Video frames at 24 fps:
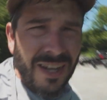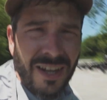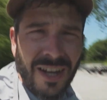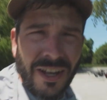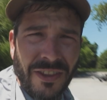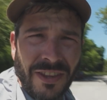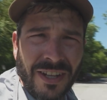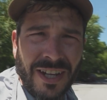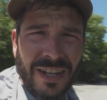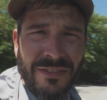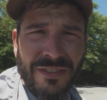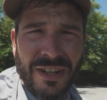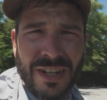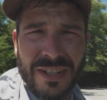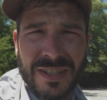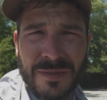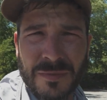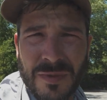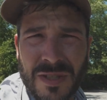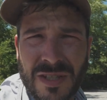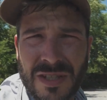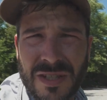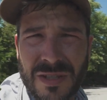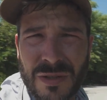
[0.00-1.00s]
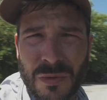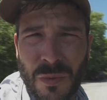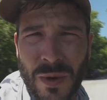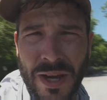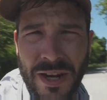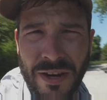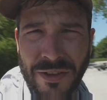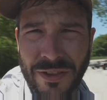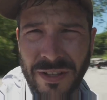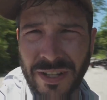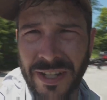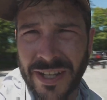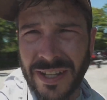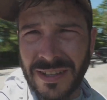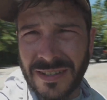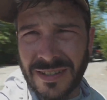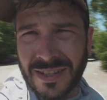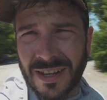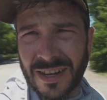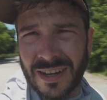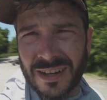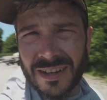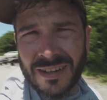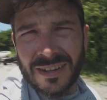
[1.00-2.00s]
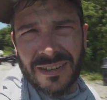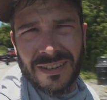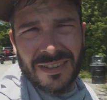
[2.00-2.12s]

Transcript: think I even got some sweat on the lens there.